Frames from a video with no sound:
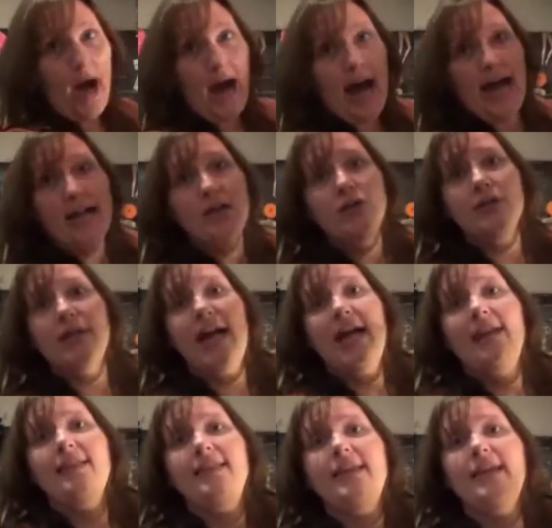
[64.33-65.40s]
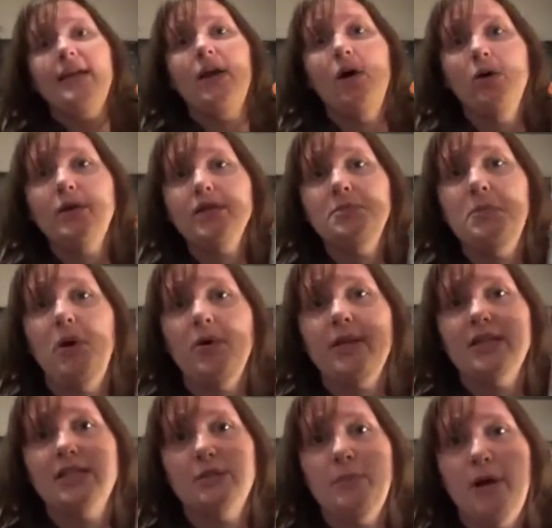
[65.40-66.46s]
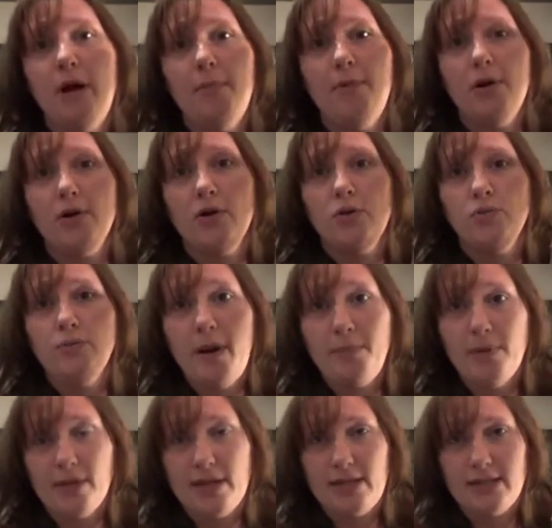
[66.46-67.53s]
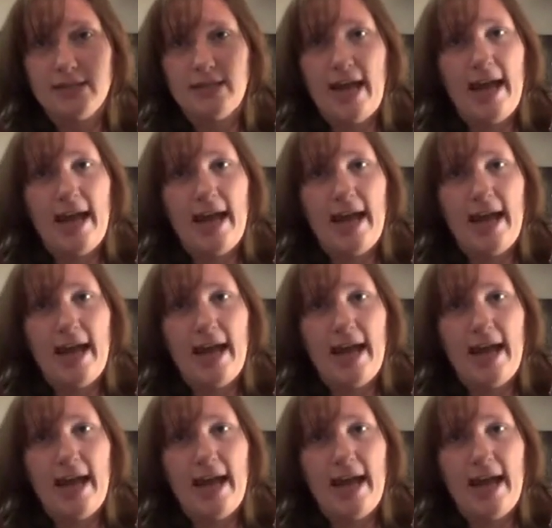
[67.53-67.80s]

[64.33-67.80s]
I create the Hocus Pocus Spell Book replicas.